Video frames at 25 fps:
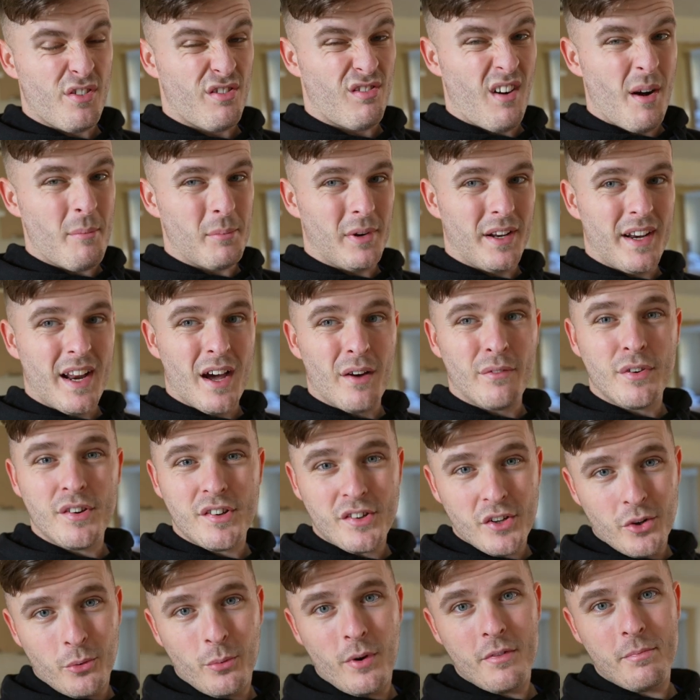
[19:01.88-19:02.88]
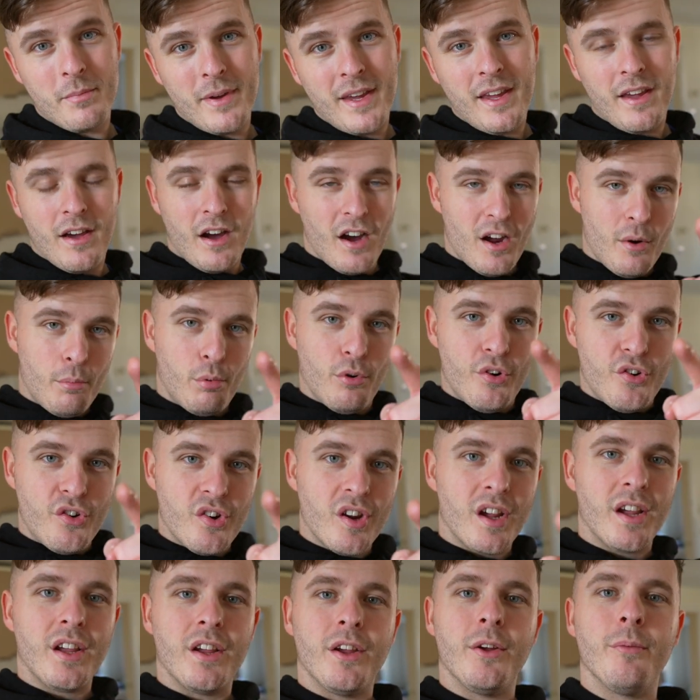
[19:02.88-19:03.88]
just rambling now. If you're still with me, I
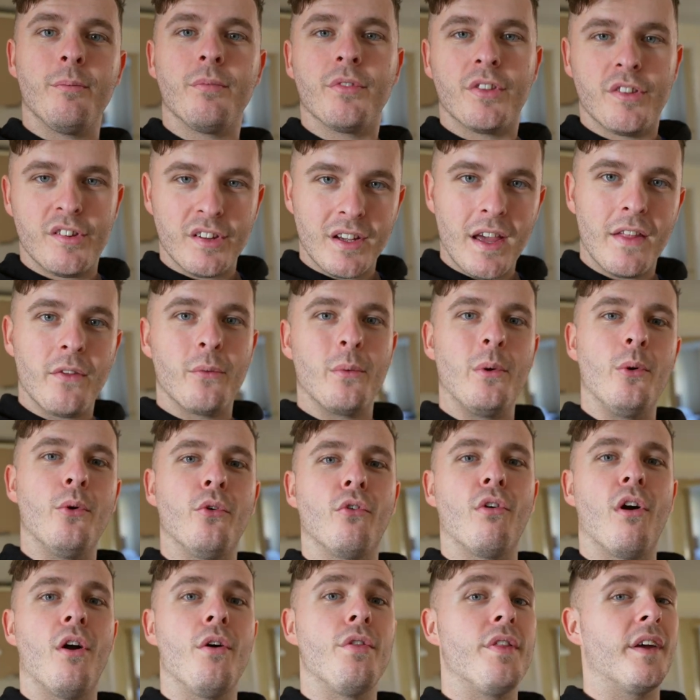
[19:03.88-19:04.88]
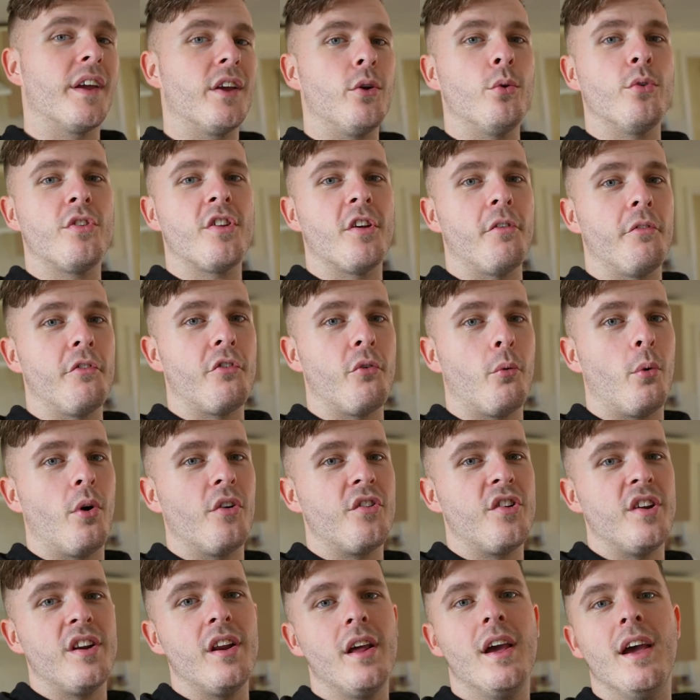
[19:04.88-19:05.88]
appreciate you. Together we will grow. Thank you all so much for
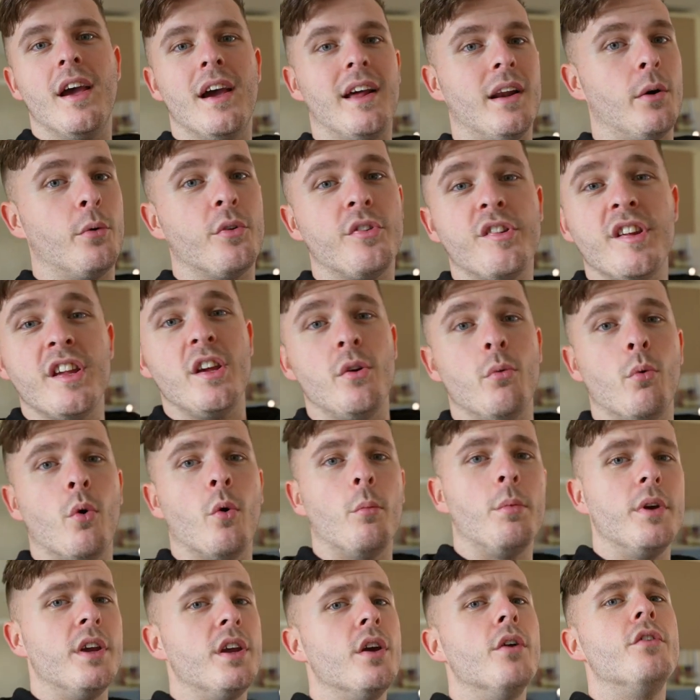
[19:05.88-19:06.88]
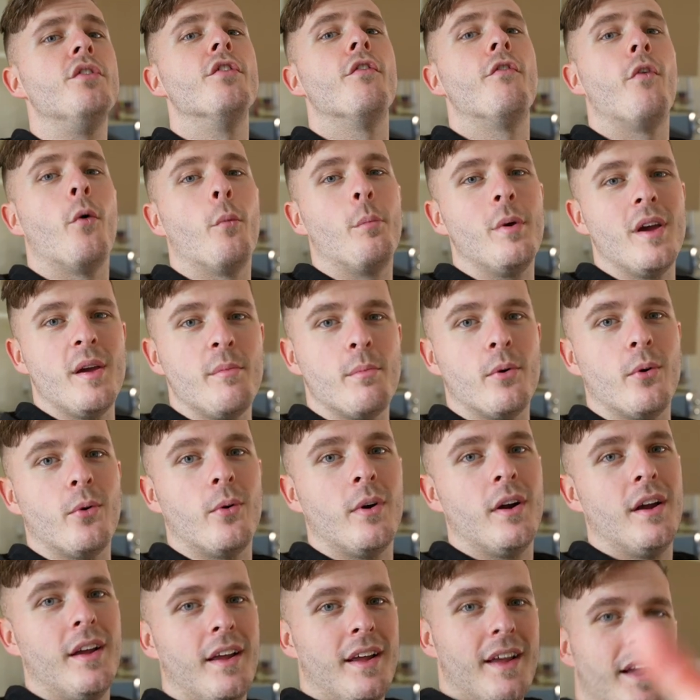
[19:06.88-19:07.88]
watching, and I will see you all beautiful people
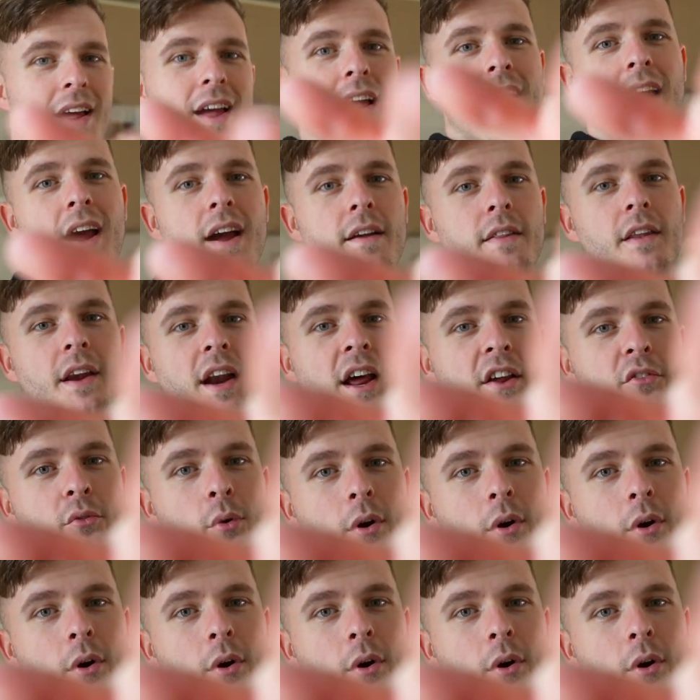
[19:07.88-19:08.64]
in the next